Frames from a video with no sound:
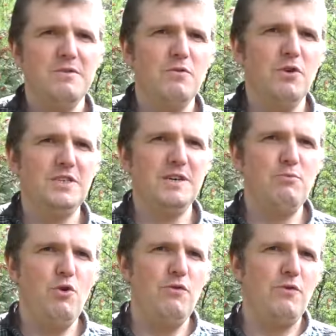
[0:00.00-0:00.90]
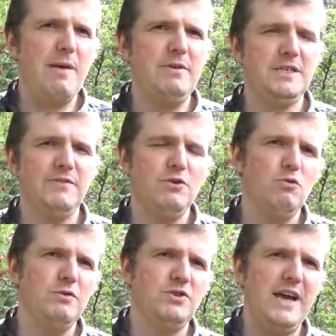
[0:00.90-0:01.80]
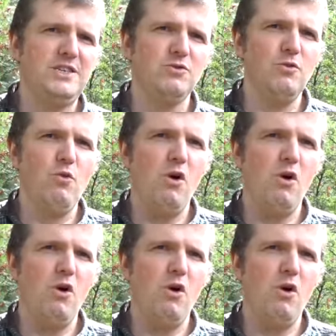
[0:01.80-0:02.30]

We've got to remove remnants of an old dry stone